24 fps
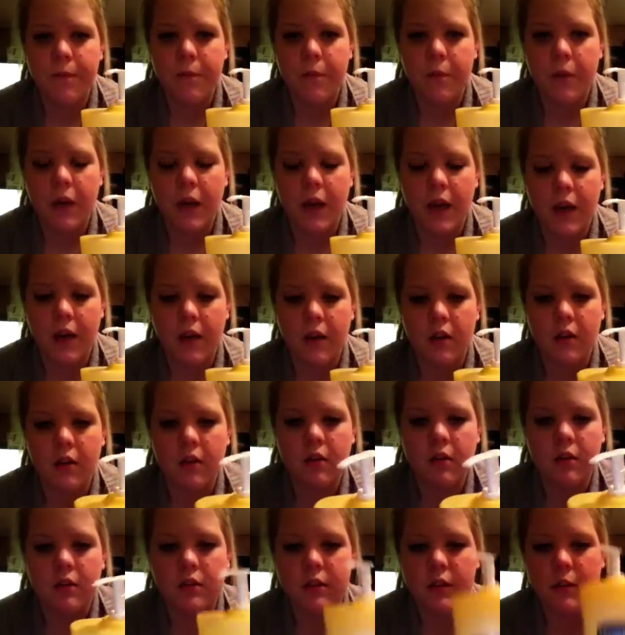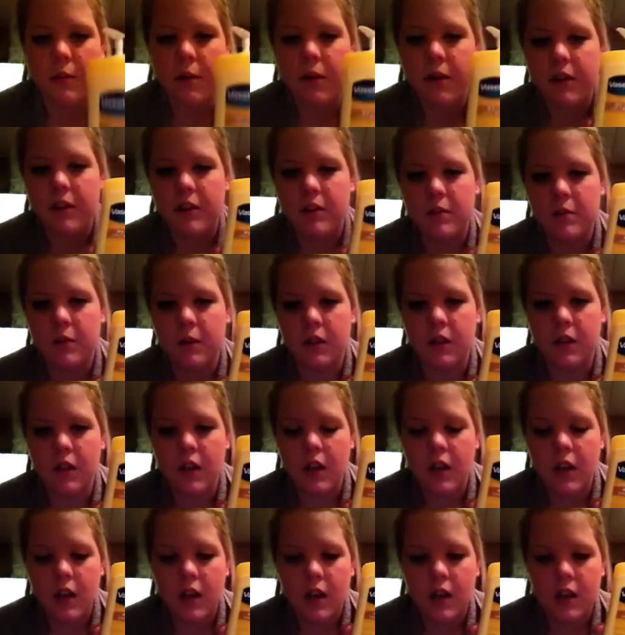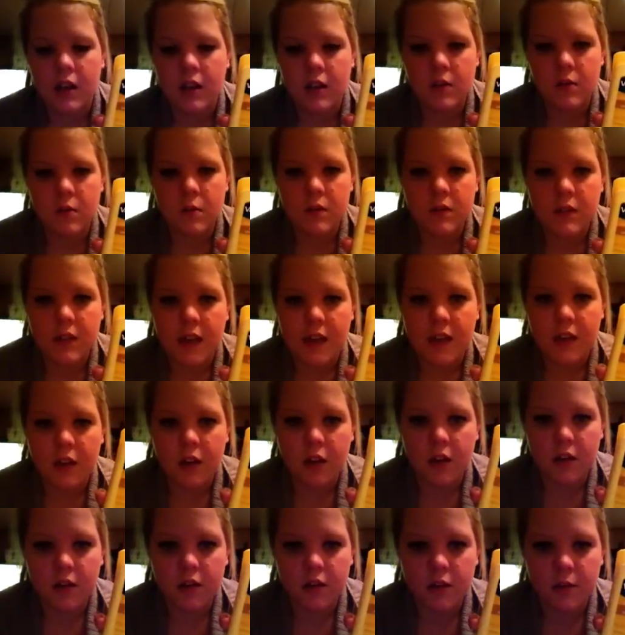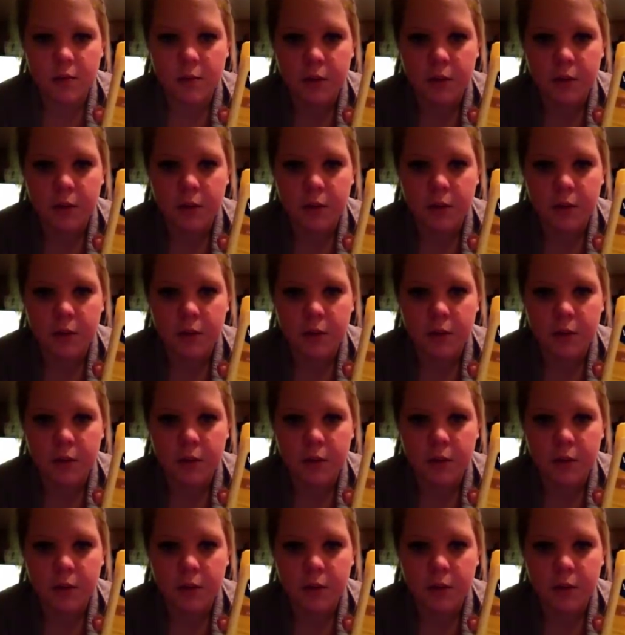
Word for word: But yeah, so I bought this one. And this was $10,